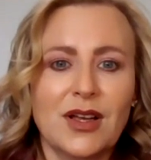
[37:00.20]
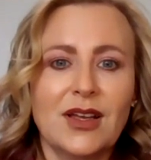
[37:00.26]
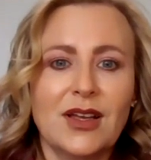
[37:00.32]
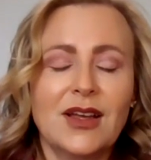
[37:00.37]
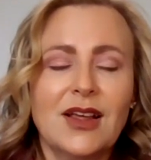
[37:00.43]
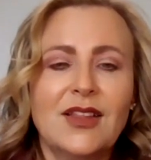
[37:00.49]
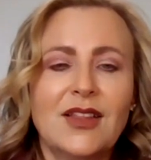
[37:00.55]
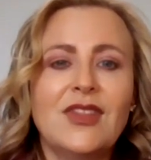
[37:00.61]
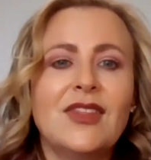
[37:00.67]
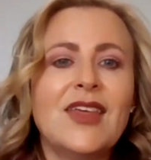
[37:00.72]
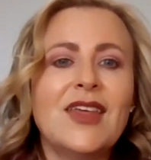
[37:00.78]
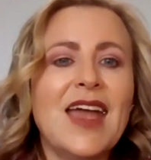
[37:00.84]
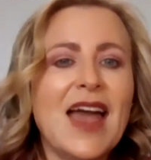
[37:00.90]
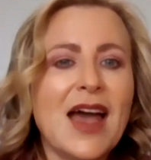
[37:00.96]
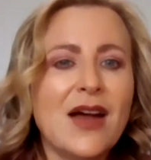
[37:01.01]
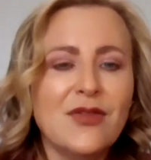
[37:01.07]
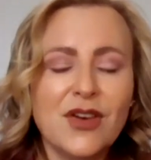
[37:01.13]
work than
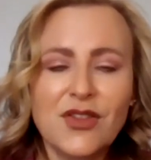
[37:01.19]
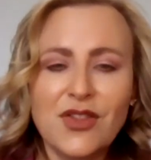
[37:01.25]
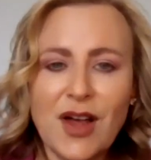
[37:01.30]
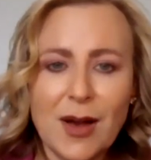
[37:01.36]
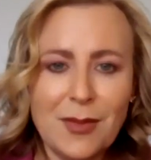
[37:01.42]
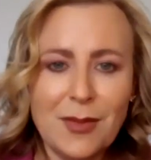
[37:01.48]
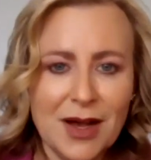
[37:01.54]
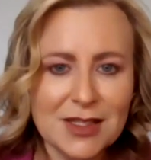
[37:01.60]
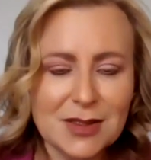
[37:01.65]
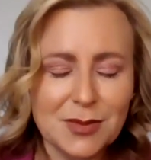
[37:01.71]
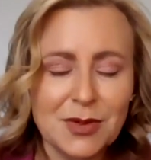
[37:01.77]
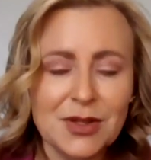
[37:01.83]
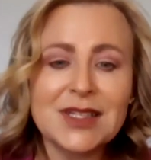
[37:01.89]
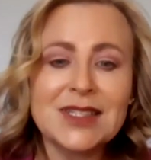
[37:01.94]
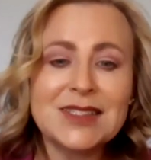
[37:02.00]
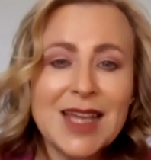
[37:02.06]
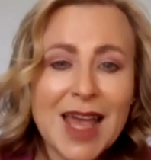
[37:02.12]
they ever thought
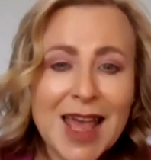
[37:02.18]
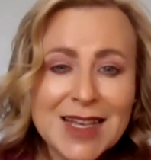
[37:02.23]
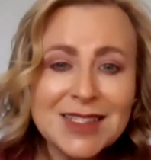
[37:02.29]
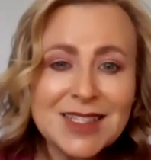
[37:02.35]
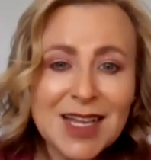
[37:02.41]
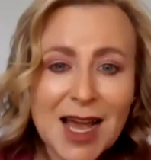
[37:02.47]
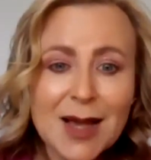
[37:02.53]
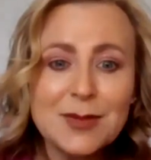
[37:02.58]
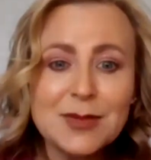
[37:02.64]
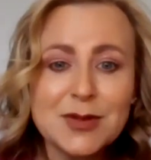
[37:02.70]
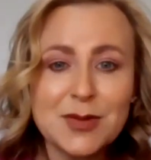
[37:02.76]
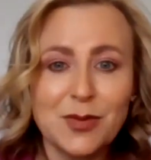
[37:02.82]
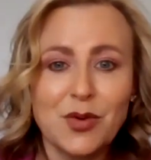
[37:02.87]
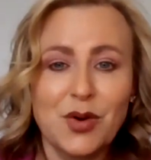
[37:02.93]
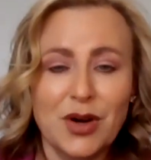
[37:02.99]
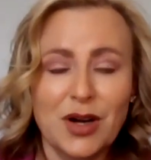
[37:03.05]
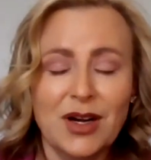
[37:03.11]
possible, like 10
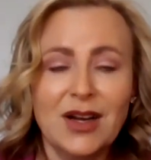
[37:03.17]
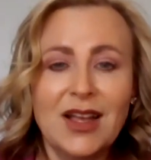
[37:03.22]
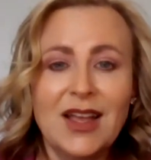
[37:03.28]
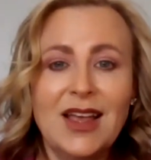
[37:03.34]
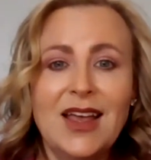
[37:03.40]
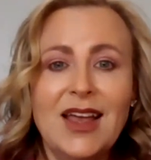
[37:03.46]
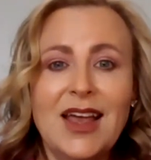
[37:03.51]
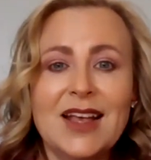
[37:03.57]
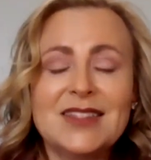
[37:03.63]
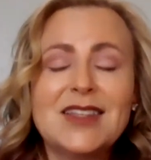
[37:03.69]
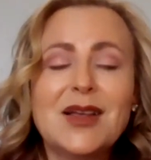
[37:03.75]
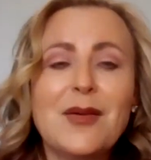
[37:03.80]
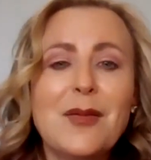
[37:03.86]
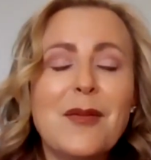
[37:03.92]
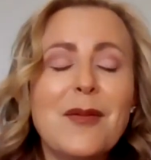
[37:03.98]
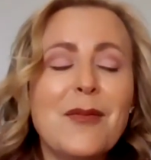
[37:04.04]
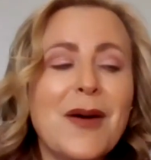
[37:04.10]
times more. And
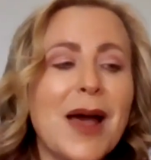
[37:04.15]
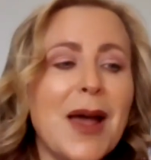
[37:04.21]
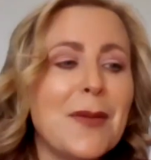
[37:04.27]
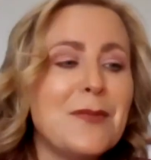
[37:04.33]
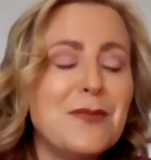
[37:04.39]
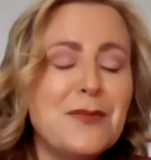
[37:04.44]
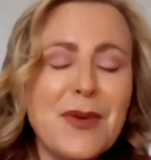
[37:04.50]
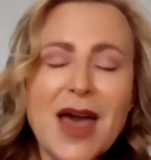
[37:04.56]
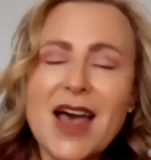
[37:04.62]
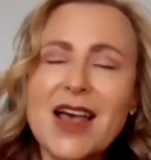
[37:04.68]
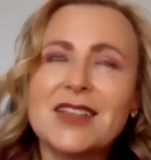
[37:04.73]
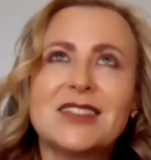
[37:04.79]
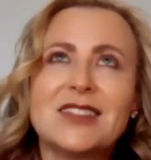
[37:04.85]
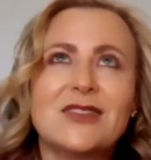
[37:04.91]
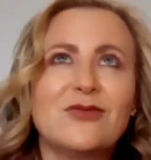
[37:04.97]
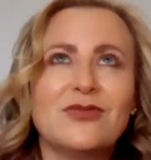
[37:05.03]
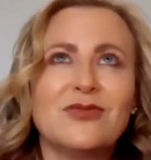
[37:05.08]
some of my
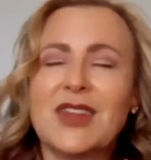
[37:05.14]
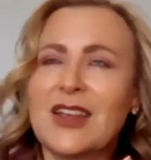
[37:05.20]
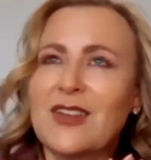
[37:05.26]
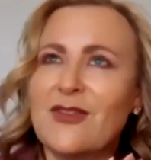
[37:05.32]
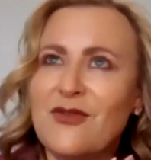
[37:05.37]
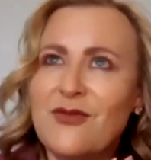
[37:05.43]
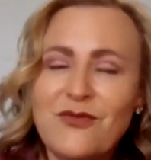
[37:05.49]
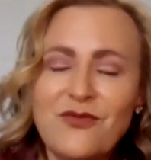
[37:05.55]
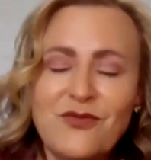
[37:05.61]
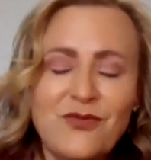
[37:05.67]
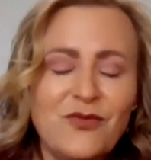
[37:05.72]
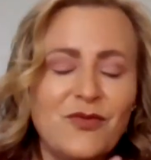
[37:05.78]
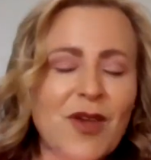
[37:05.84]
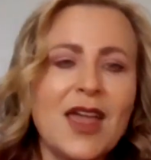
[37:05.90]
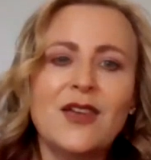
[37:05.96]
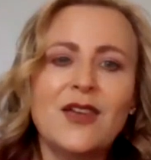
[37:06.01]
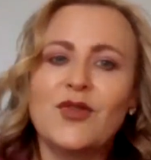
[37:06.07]
best, like
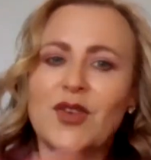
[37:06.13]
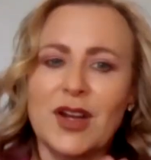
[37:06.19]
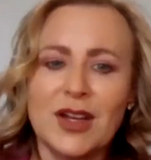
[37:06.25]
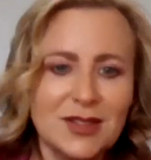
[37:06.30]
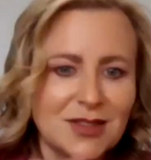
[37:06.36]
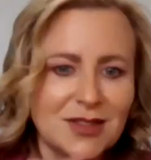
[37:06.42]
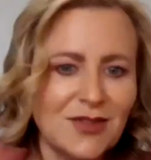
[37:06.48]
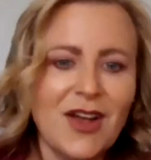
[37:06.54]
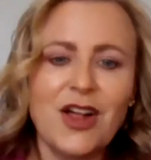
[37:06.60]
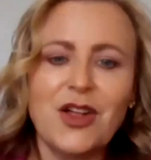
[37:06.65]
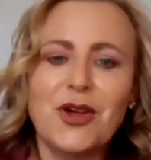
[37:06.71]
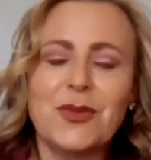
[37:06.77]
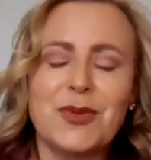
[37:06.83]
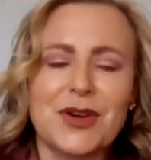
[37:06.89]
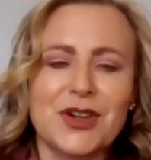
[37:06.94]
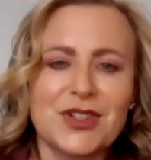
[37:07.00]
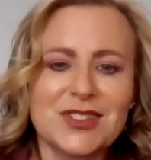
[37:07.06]
favorite
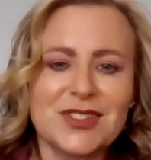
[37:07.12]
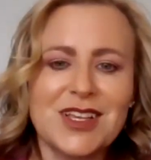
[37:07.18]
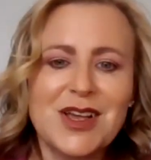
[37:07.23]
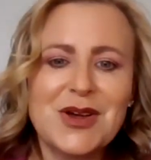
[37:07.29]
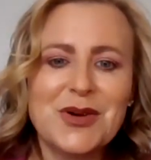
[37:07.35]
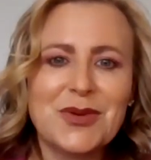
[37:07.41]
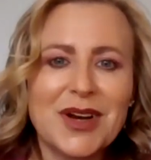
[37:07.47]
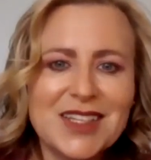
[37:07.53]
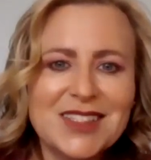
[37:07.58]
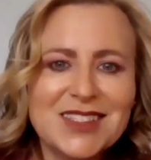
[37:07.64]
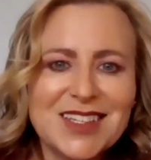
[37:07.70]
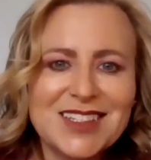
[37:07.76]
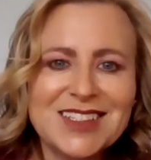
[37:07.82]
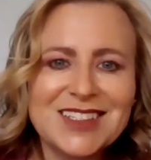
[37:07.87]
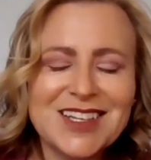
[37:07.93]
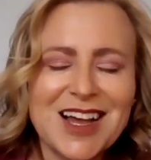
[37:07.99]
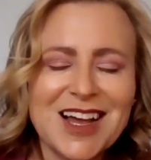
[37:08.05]
developers, when I
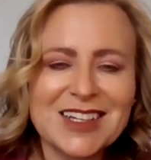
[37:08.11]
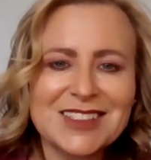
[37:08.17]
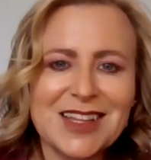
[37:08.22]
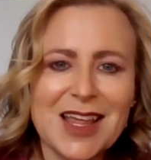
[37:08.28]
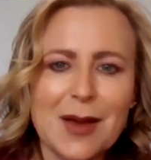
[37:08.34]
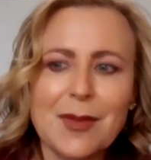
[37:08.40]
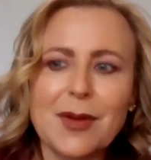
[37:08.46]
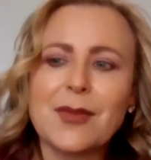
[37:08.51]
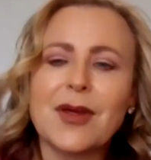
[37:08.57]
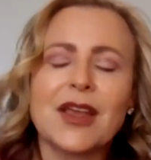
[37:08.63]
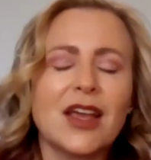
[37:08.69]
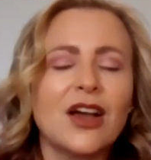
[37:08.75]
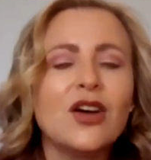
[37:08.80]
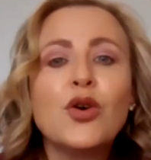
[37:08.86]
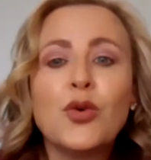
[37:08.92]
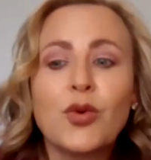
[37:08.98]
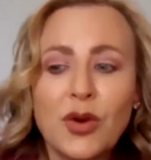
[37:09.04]
sit and talk to them, I'm
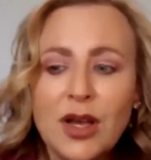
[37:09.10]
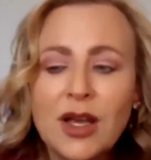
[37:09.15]
like,